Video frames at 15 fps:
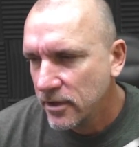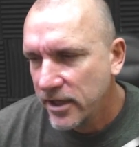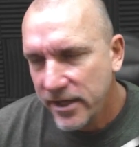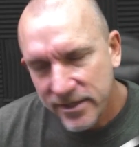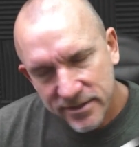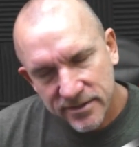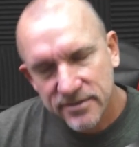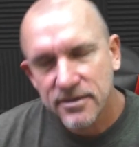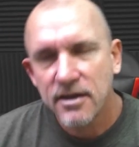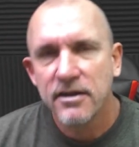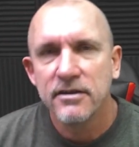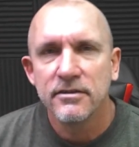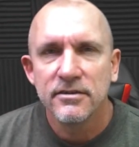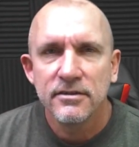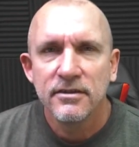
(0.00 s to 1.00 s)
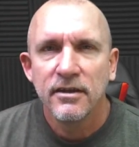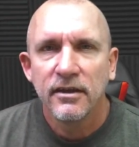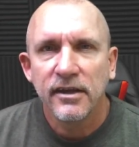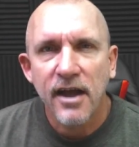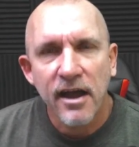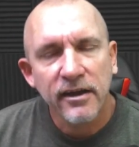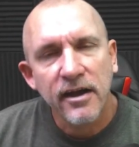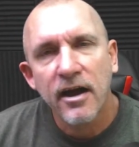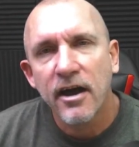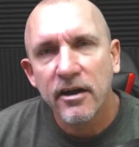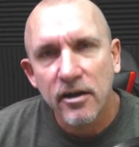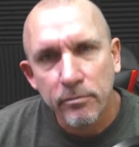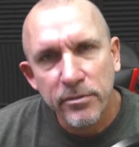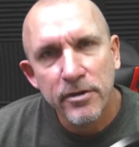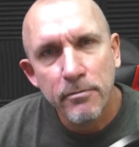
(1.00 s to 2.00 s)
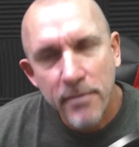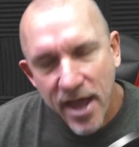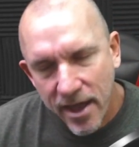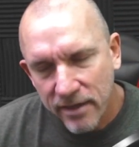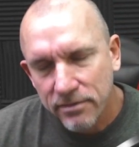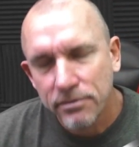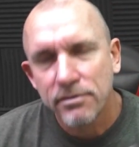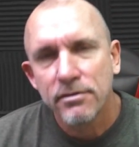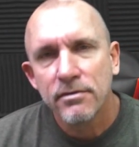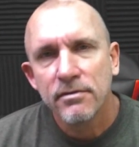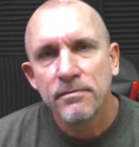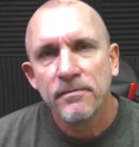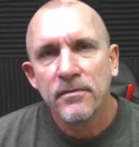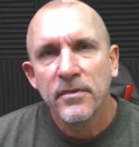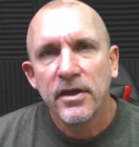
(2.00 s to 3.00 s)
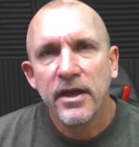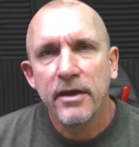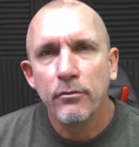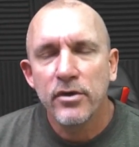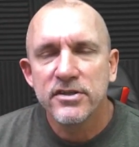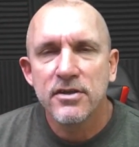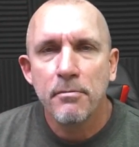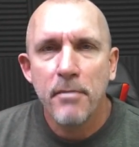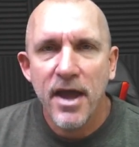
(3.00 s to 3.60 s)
his son got caught up in meth and was a